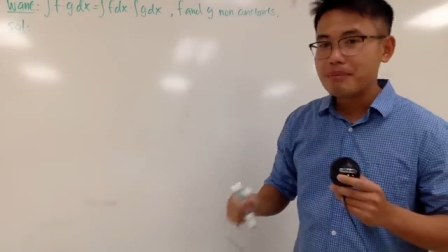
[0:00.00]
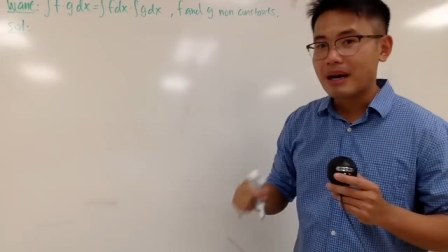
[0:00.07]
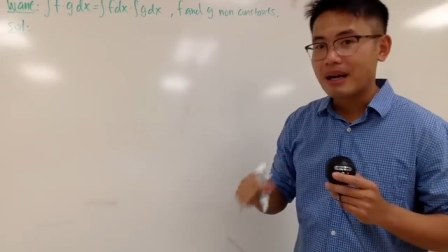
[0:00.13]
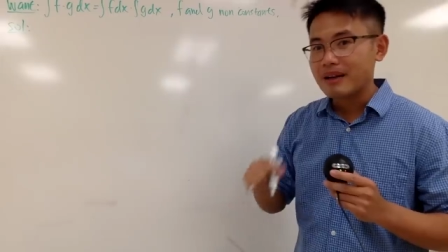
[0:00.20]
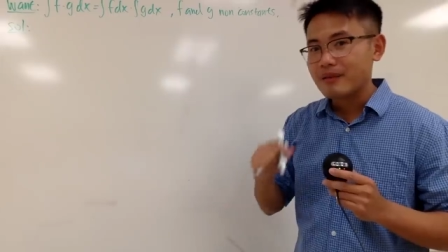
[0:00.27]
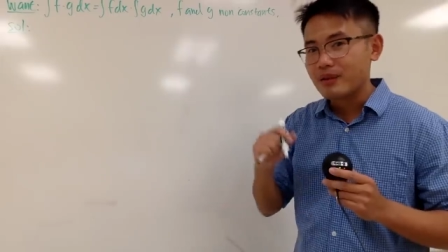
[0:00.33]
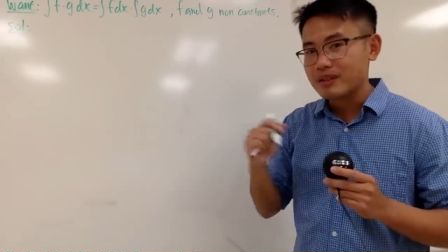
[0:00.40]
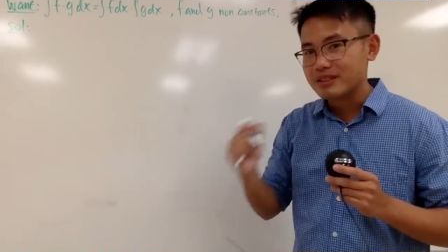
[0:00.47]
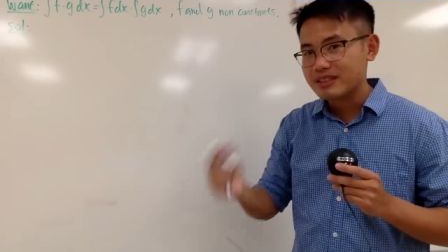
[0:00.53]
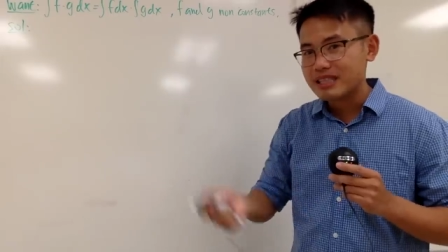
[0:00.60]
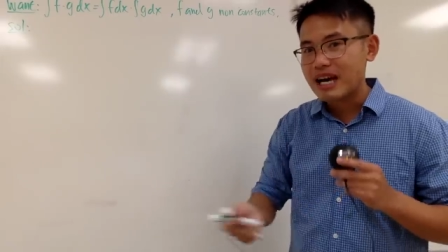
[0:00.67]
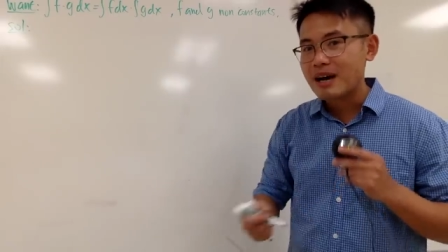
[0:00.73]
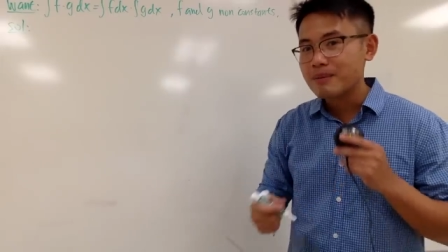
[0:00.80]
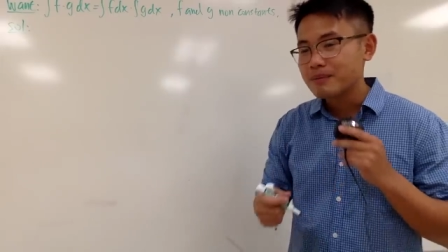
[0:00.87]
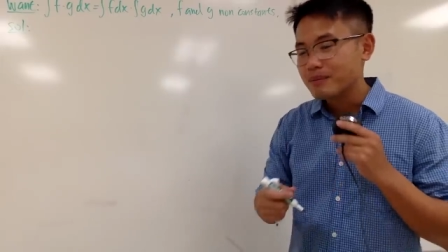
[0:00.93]
But for
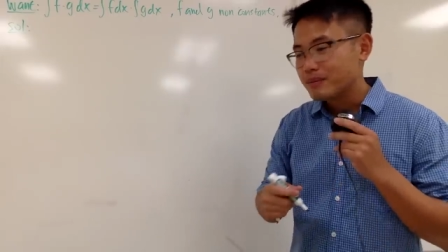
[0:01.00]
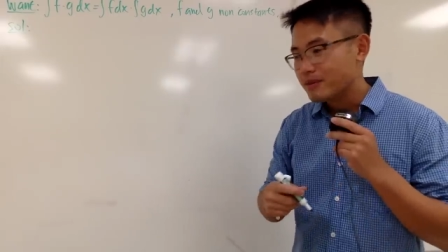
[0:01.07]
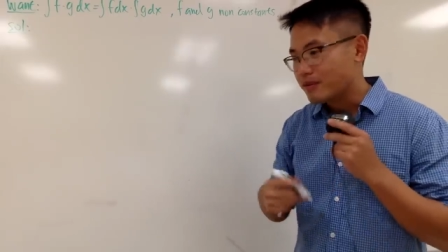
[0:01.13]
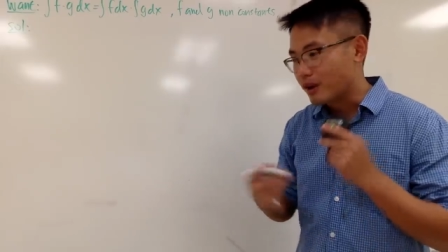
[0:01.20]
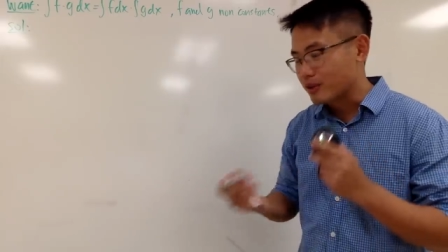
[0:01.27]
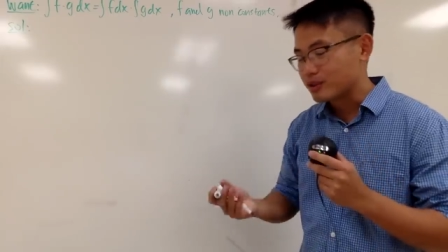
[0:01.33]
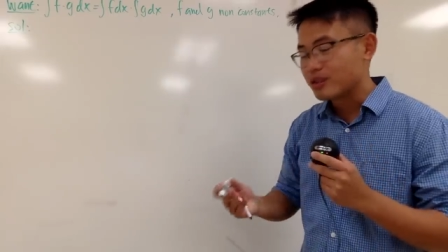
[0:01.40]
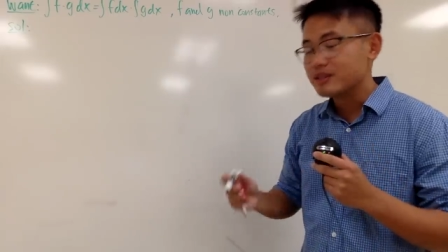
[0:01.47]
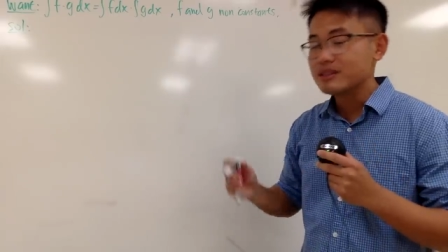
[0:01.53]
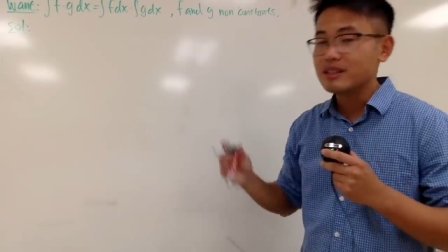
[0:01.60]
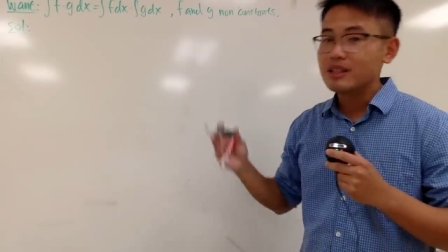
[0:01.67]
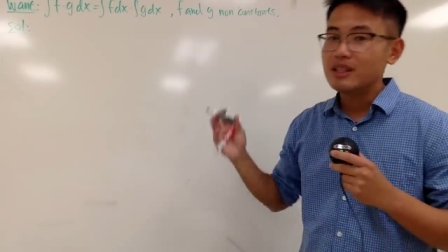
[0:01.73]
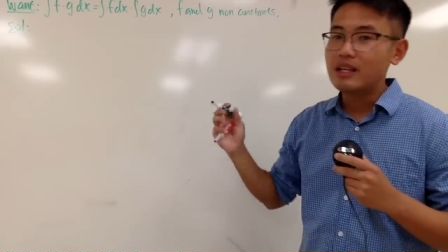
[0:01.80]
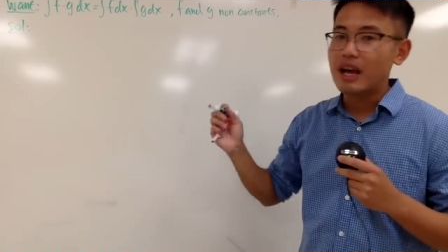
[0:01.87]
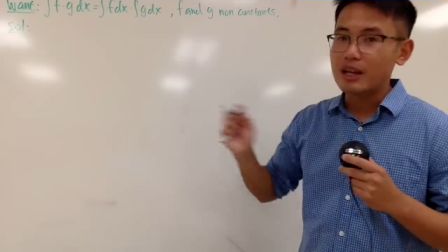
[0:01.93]
some functions,
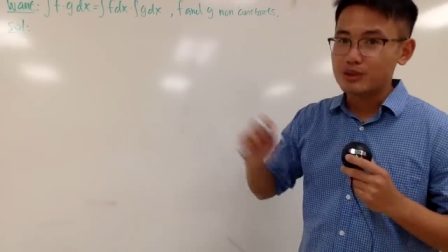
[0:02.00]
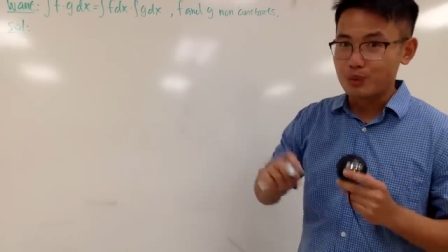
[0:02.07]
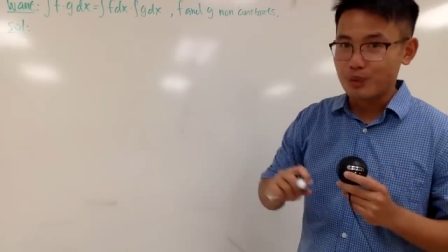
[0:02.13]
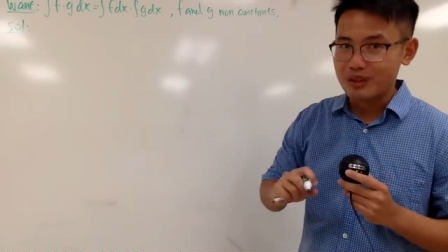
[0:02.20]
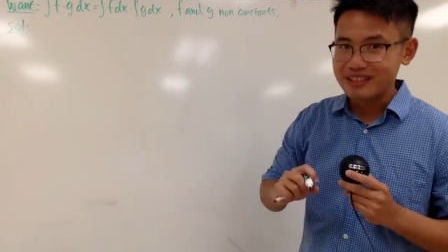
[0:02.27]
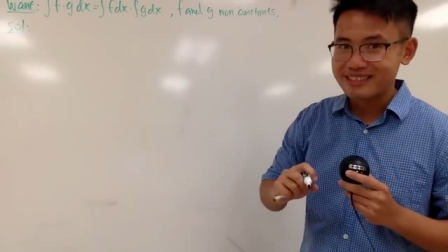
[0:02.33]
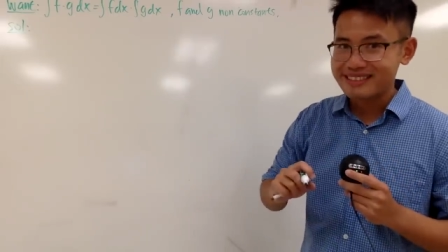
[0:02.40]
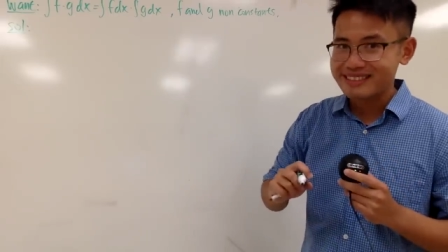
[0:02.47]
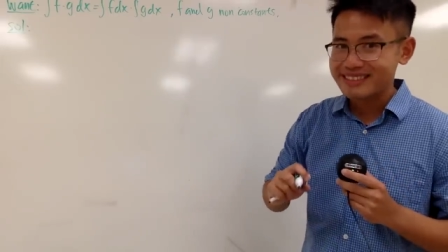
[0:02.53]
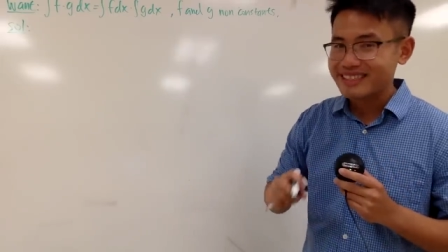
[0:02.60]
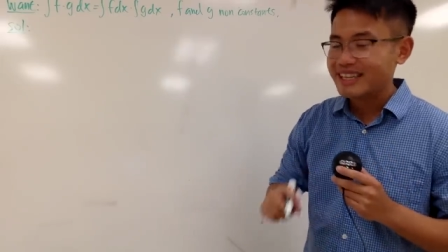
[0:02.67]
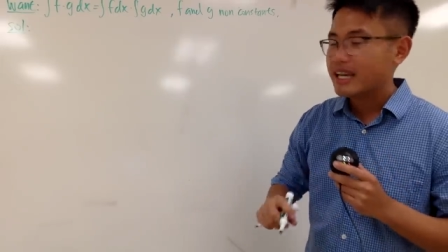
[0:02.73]
it actually works.